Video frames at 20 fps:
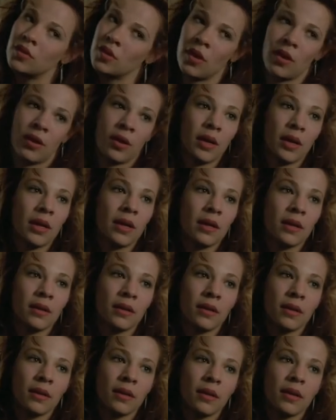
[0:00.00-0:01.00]
I'm
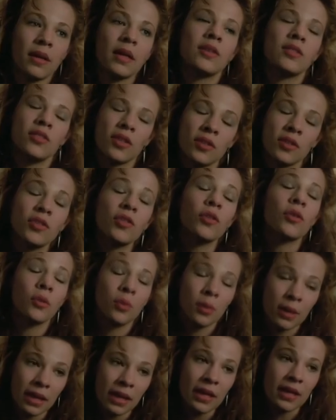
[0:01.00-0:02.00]
sorry. It's
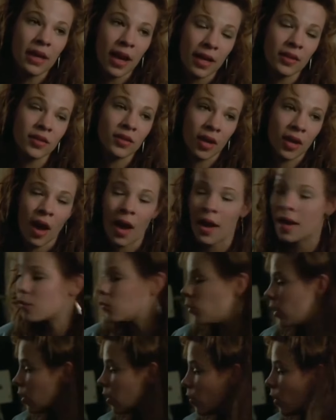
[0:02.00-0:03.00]
just you're a really nice
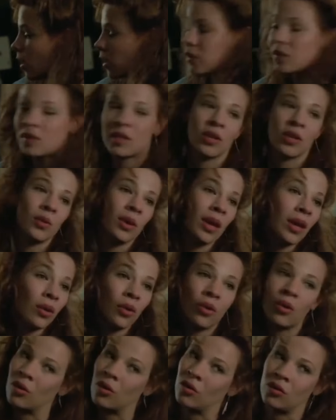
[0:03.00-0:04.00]
guy, and we don't want to see you
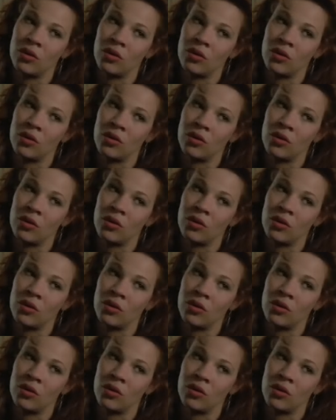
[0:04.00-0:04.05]
get